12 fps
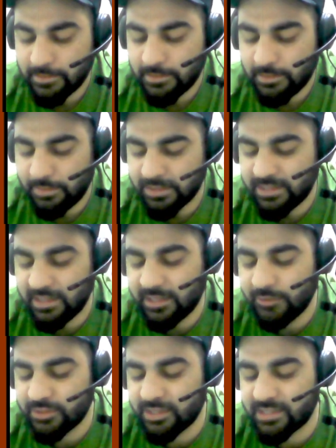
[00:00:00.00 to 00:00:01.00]
basically
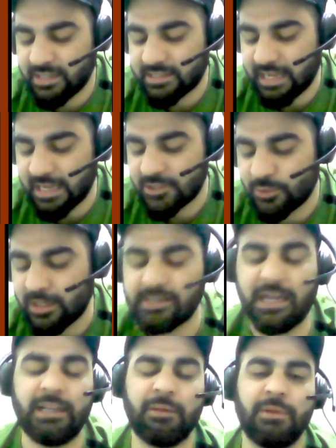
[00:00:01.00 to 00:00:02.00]
gives results as good as
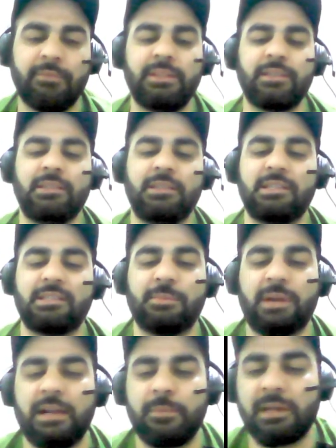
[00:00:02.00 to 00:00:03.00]
random. If this is some
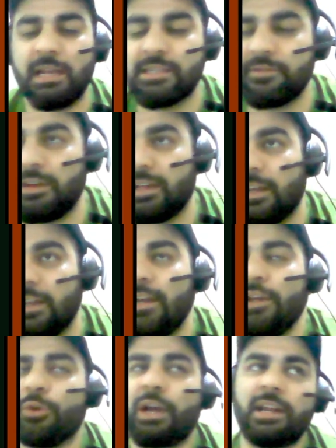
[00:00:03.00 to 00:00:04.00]
random classifier,
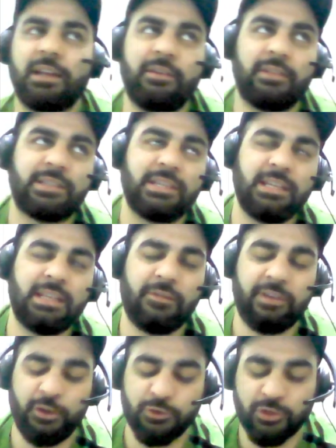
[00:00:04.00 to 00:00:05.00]
you can even see the
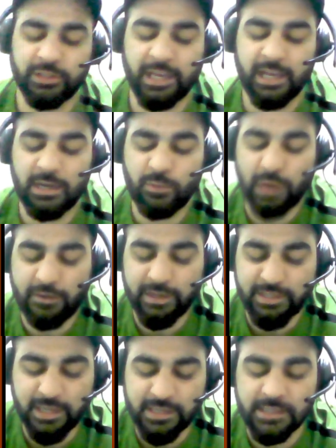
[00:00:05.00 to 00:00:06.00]
videos on Canon. We have
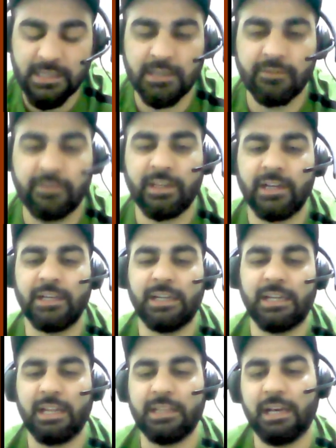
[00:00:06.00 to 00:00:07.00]
discussed this underfitting in
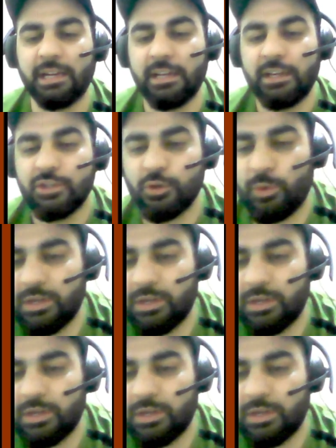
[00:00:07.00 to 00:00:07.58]
detail there. So what